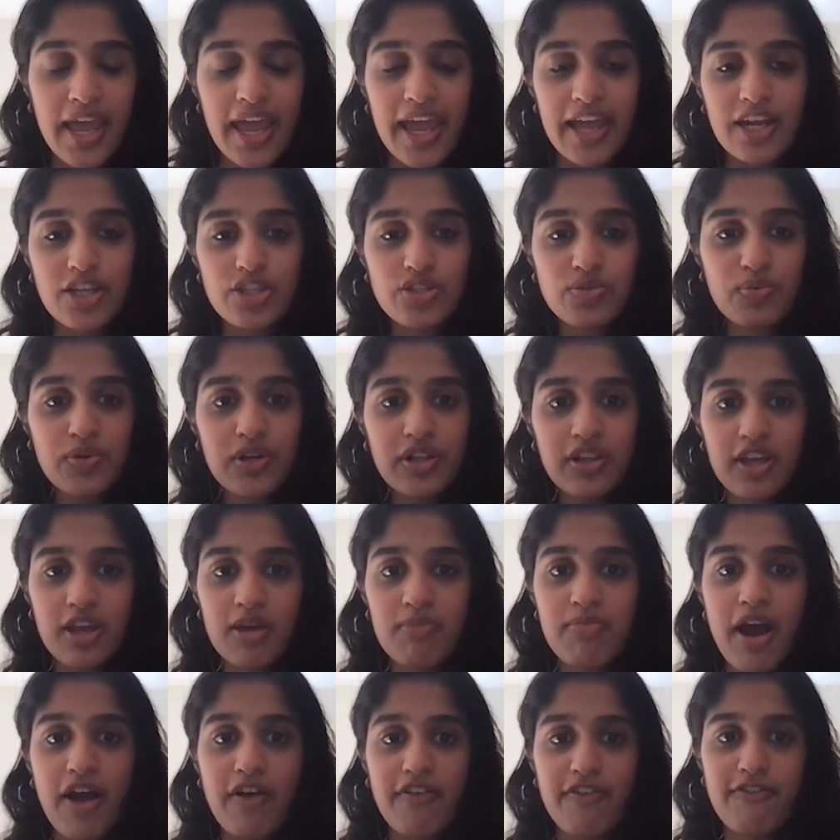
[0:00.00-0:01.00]
And it's really
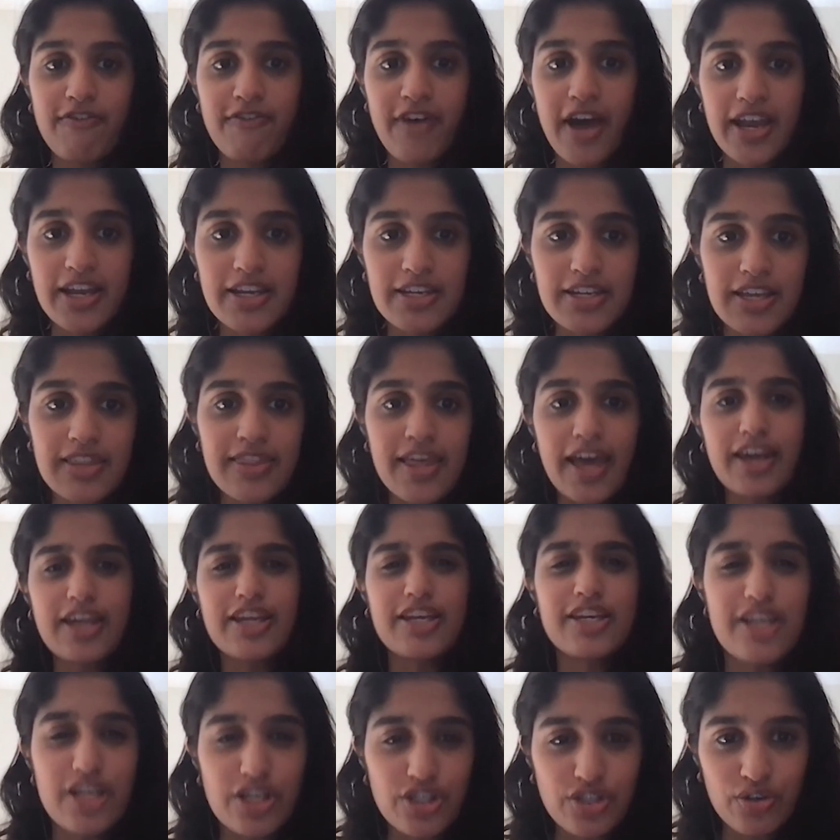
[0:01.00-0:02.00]
about finding that
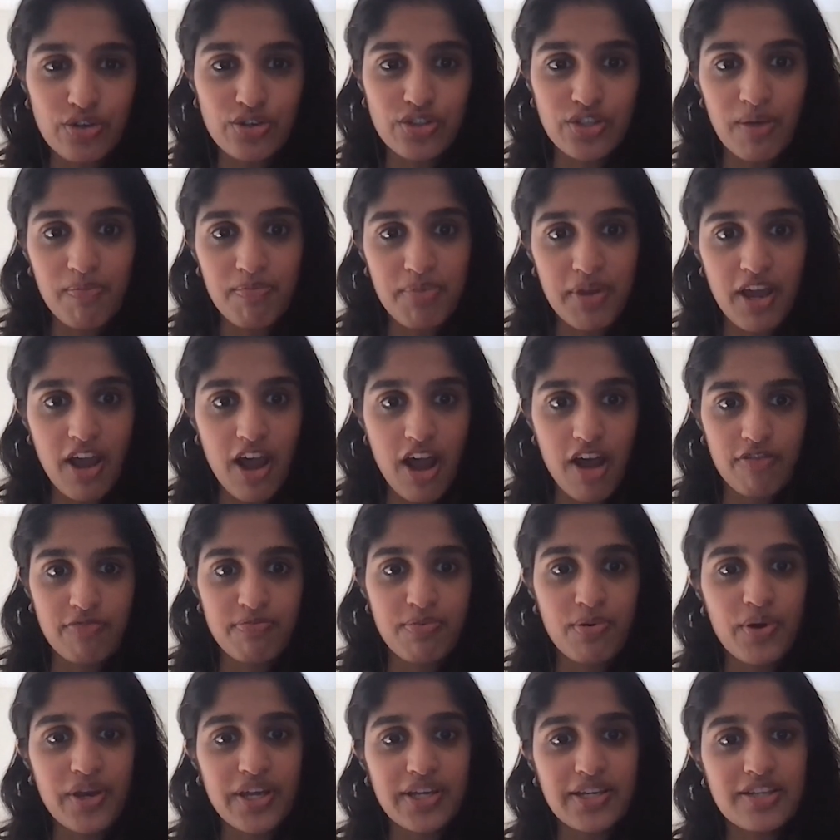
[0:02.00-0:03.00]
initial jumping off
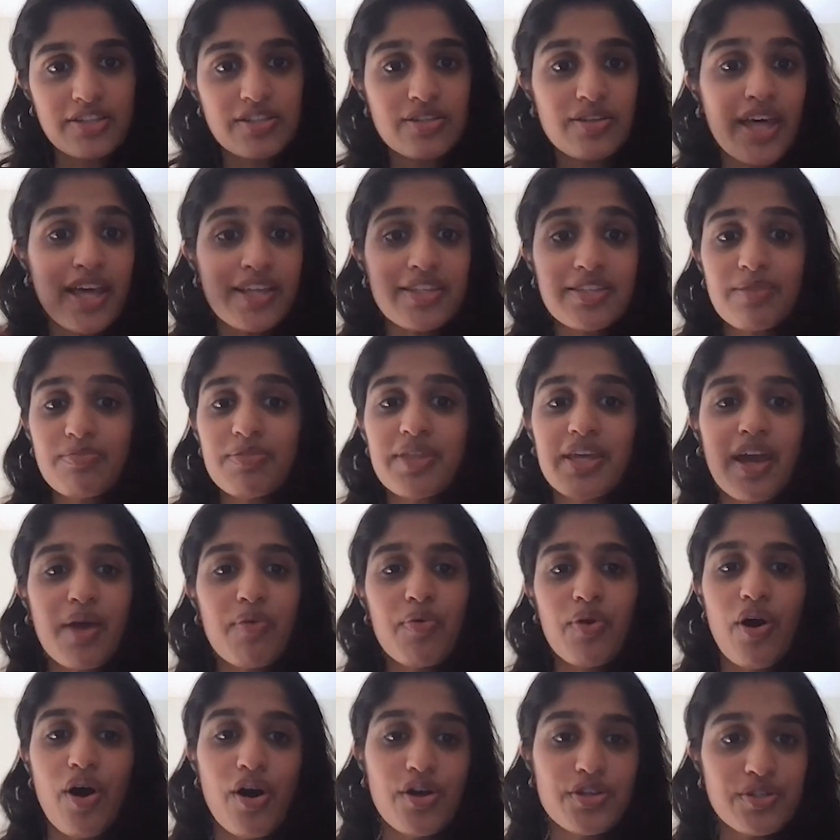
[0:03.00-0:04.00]
point. And so that's something I
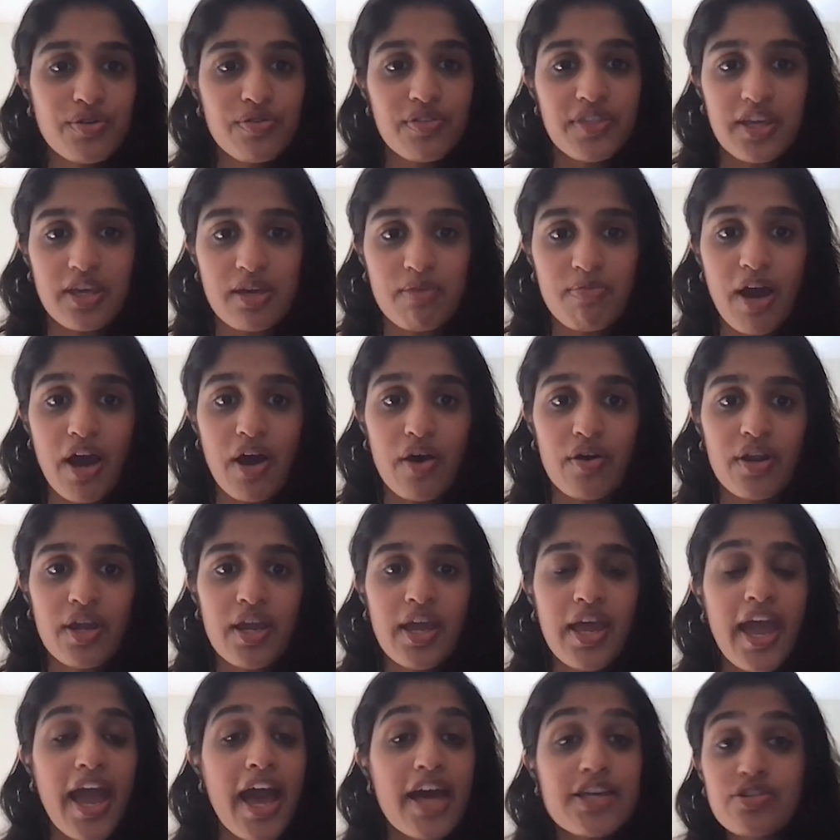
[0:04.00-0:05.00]
would also think about
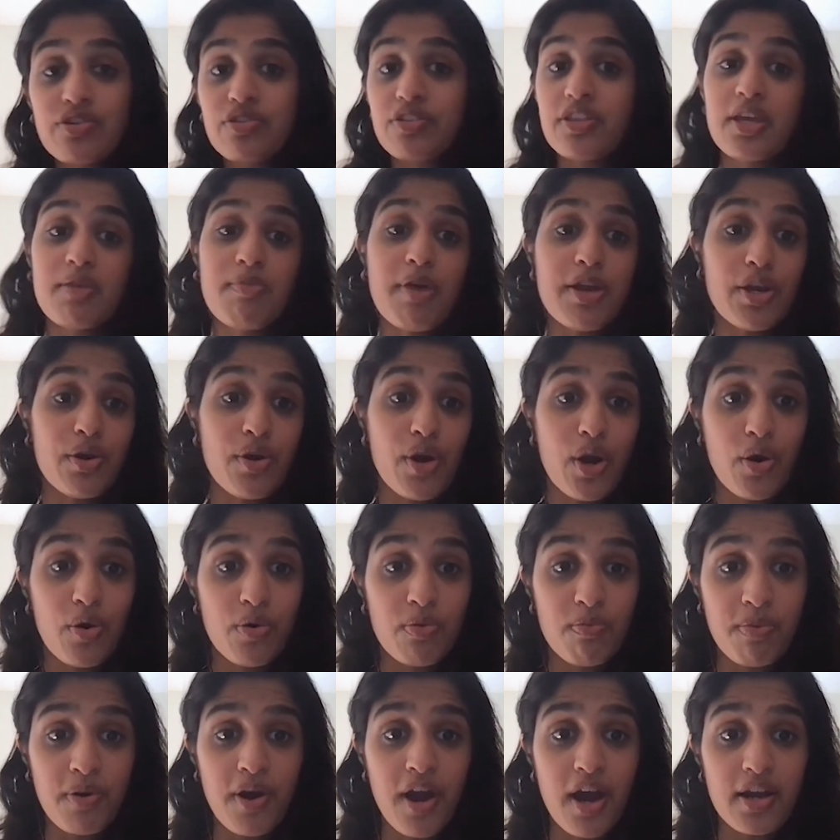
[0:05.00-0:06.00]
as you're thinking about your
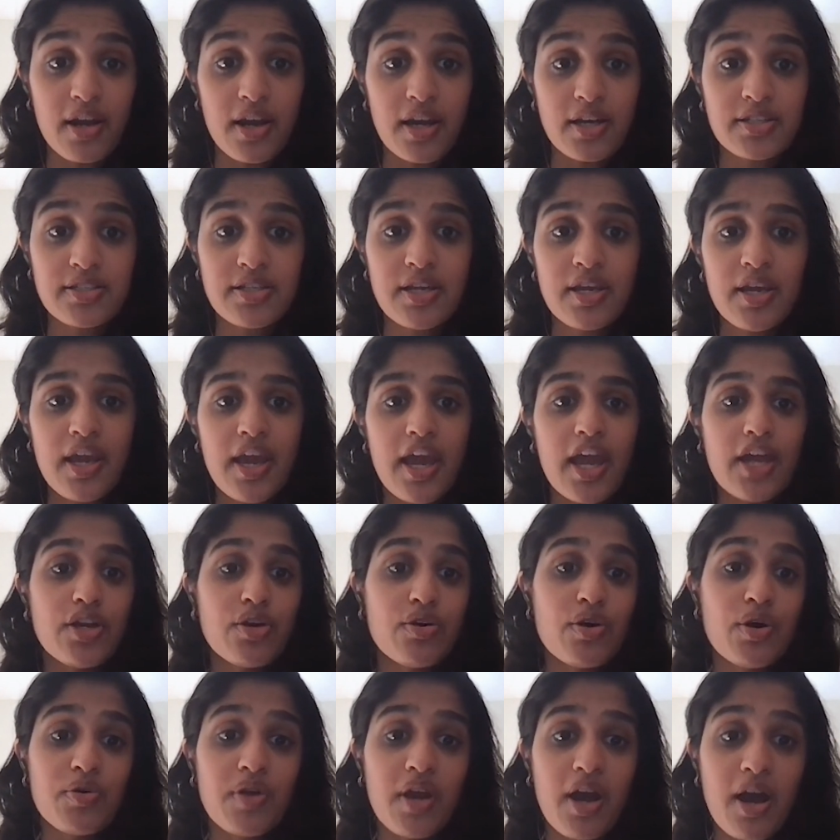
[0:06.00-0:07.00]
own product and
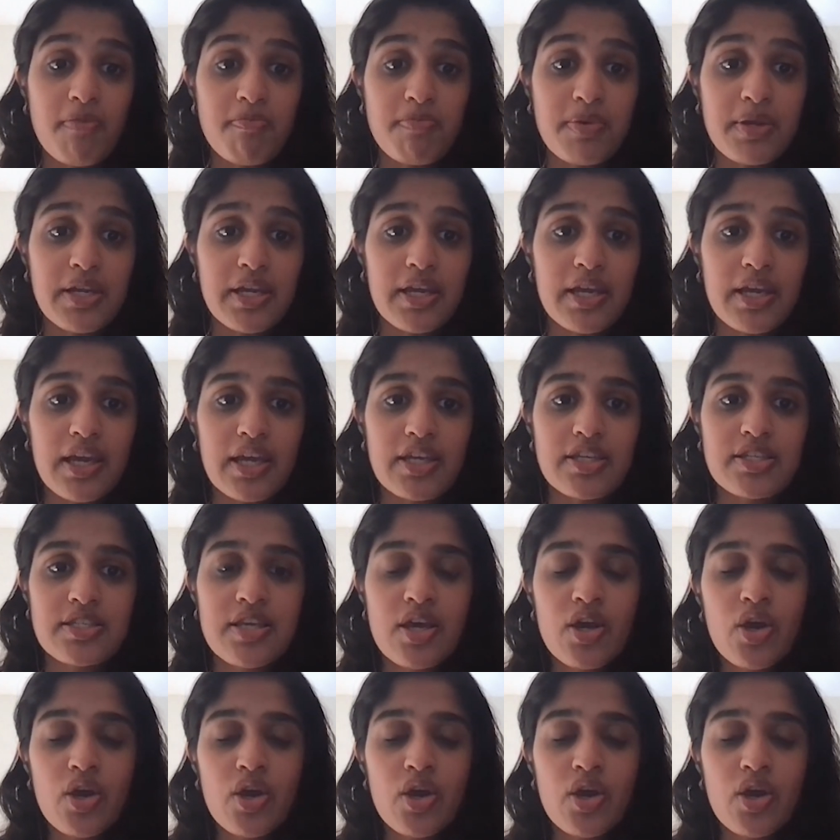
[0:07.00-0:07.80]
your own company, is